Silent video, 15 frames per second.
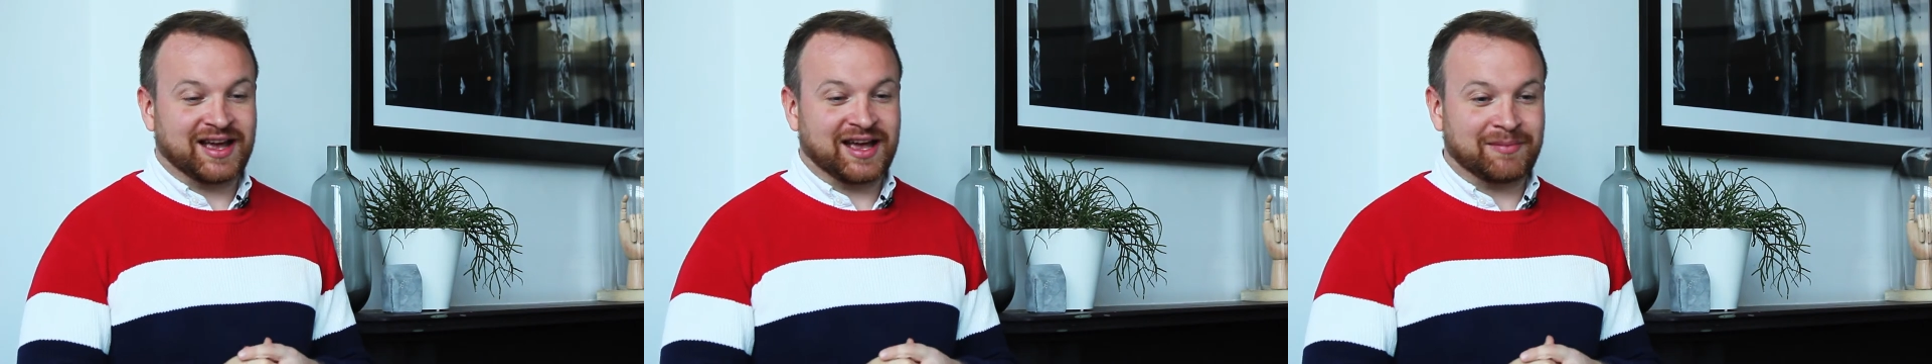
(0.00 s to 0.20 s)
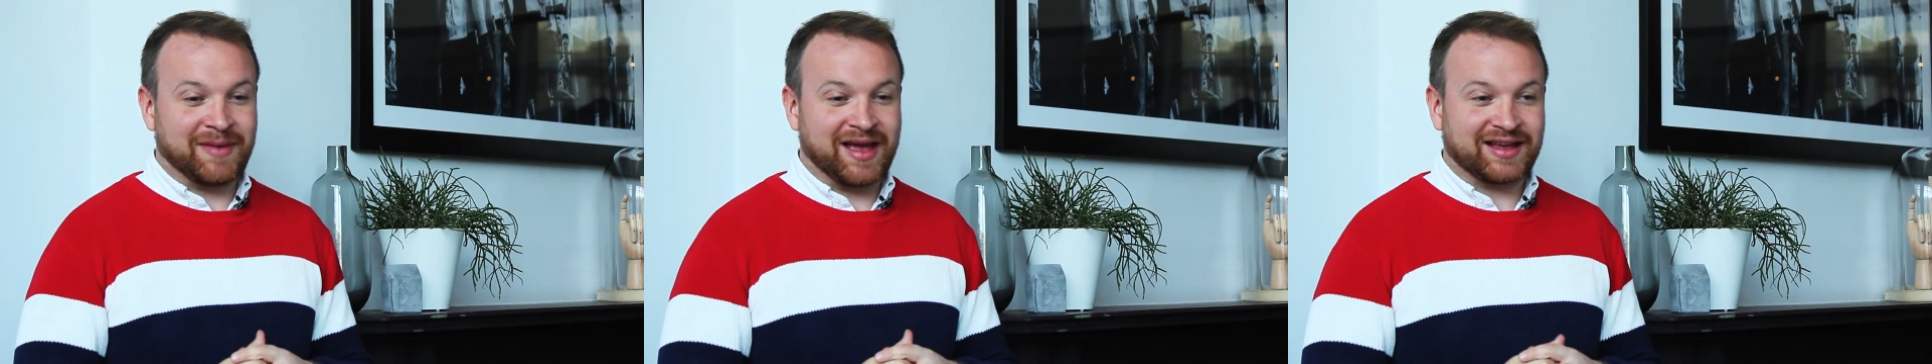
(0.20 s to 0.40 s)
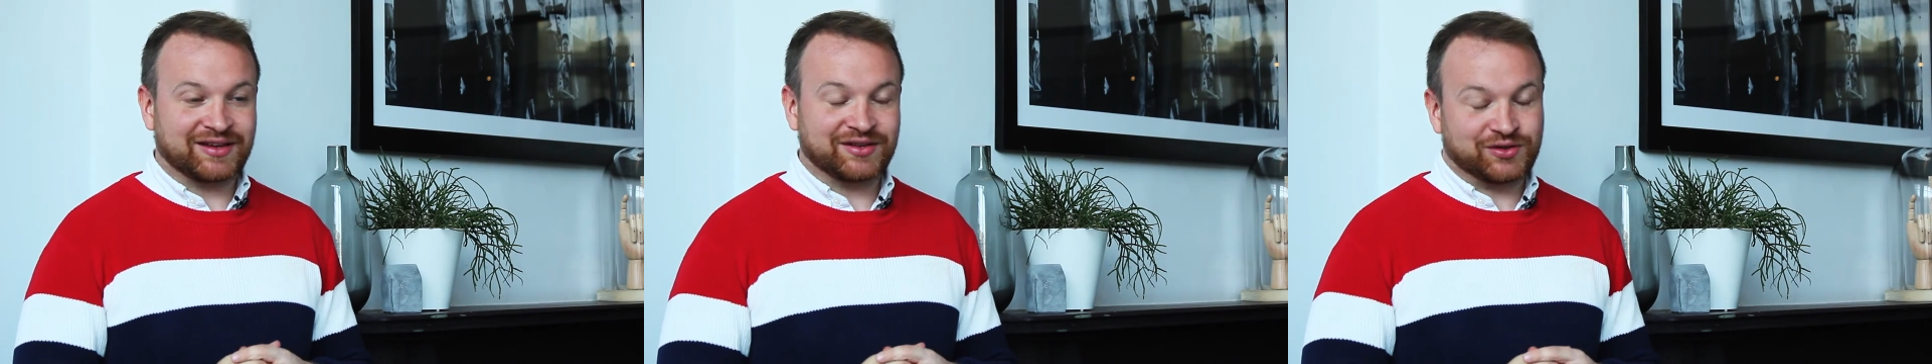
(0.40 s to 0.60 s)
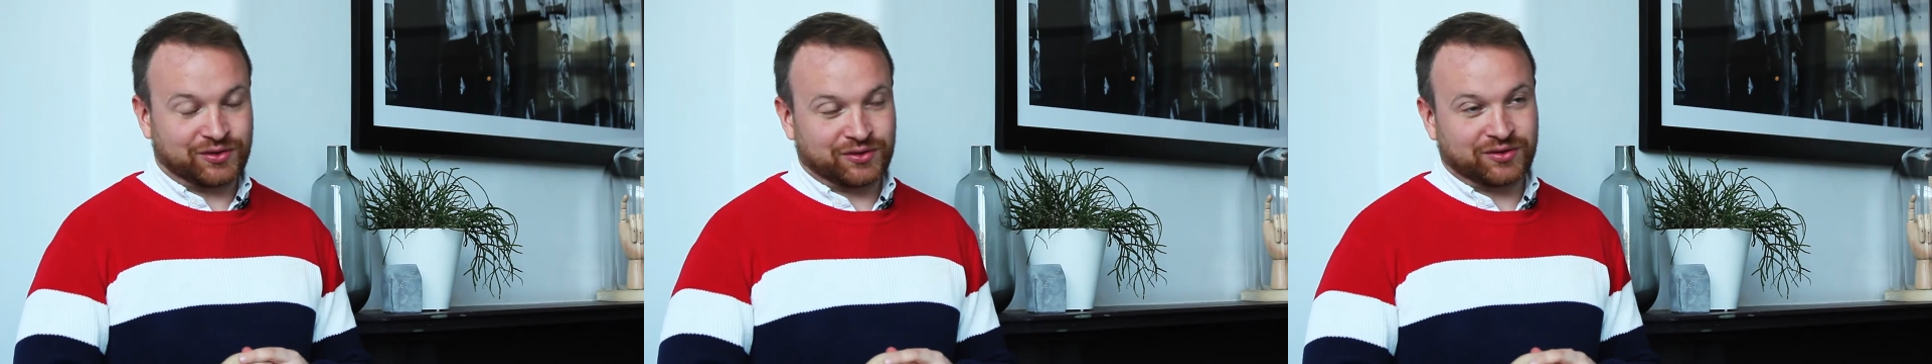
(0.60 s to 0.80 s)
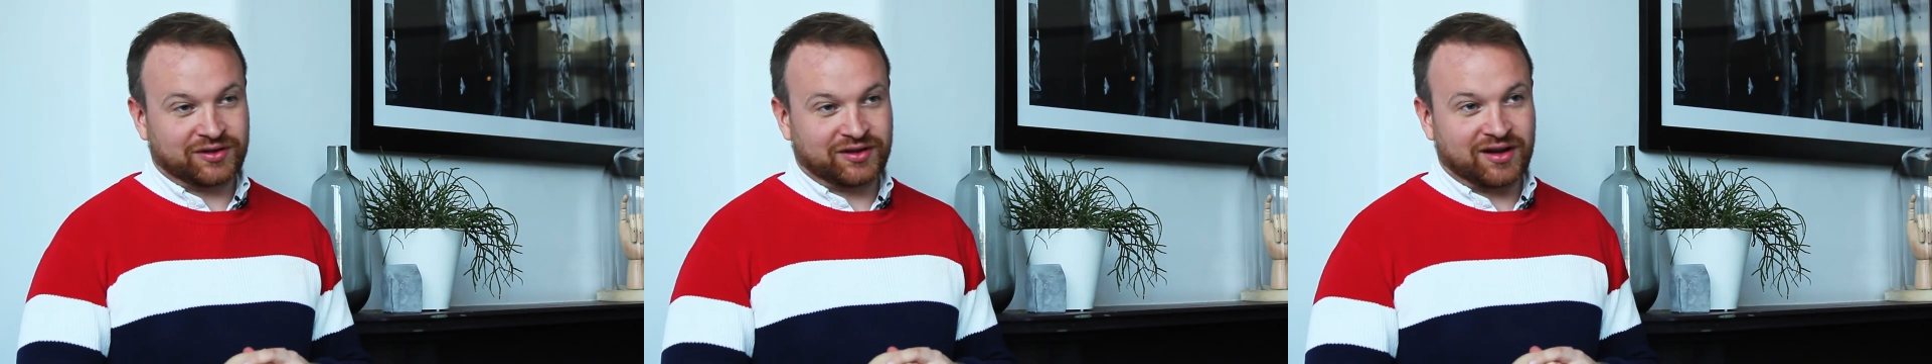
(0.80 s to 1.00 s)
and making
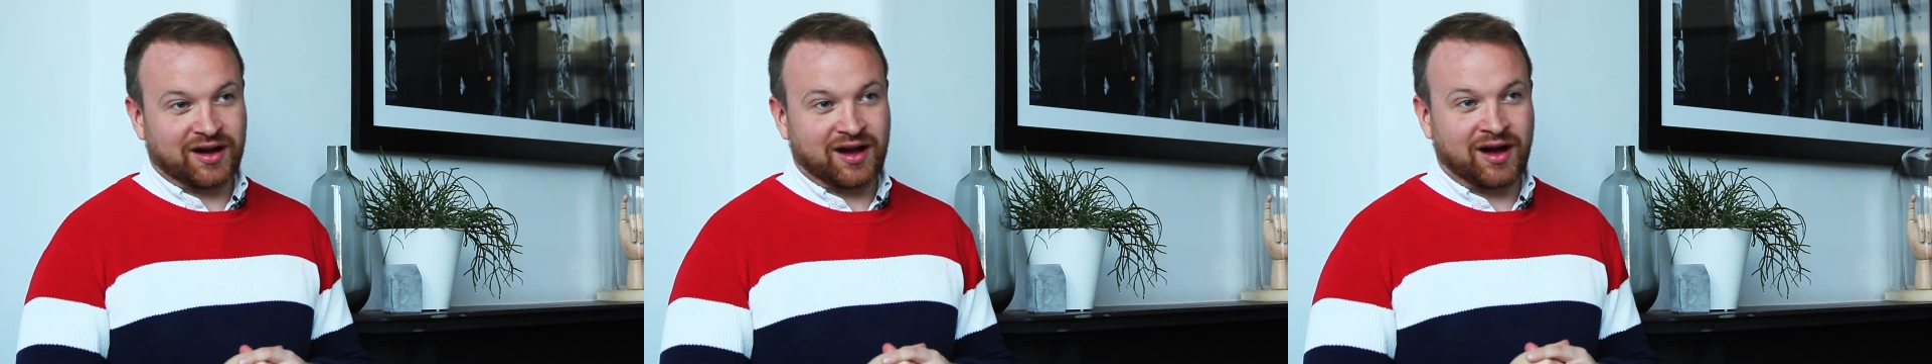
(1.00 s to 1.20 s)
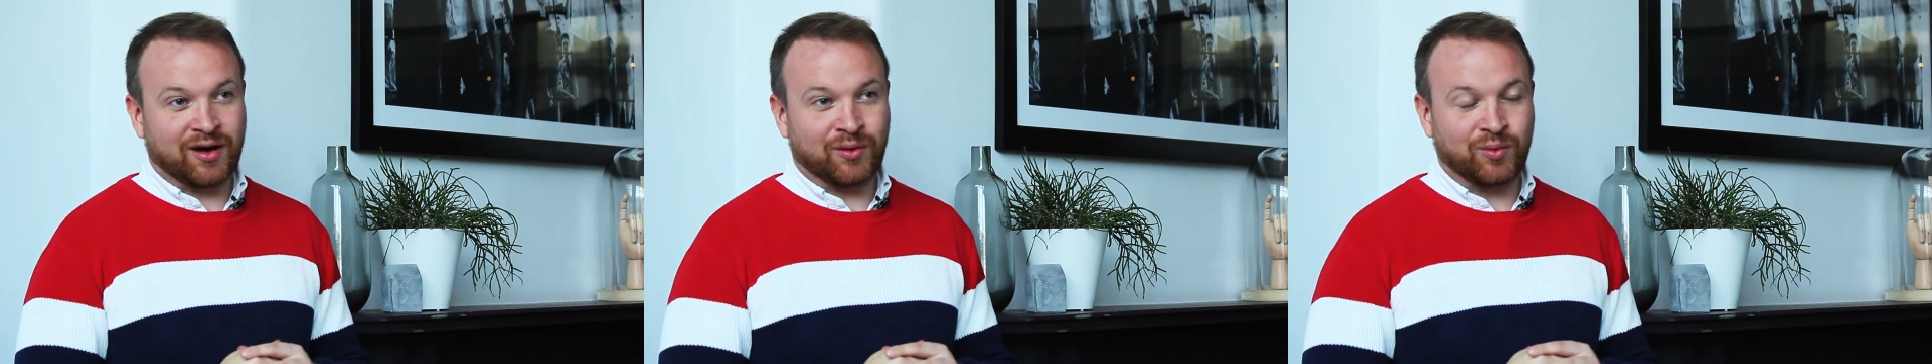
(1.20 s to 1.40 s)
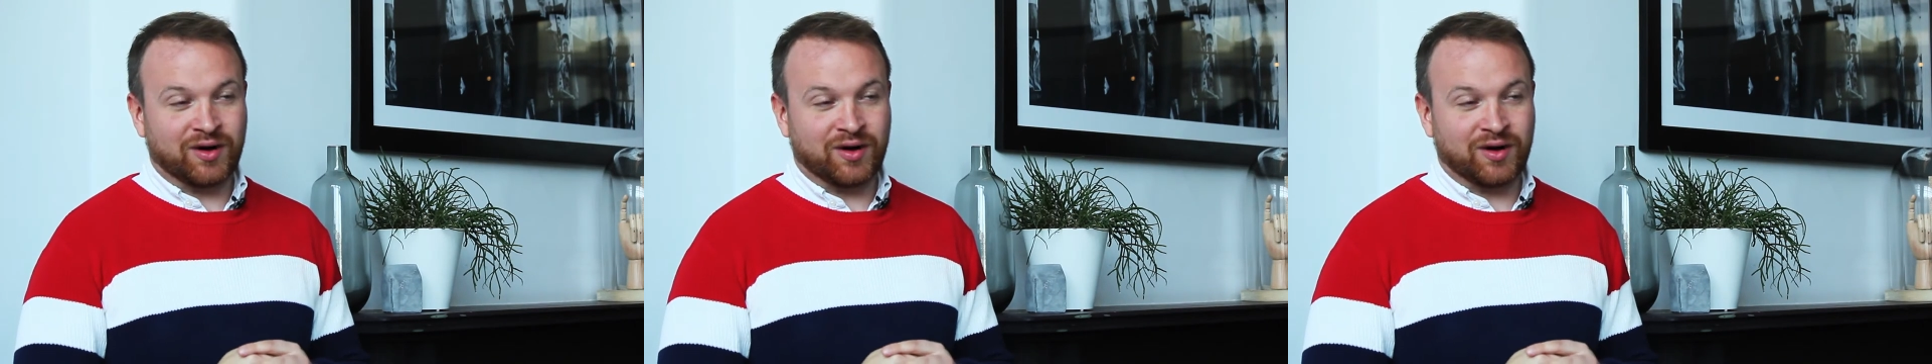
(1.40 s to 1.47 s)
sure that our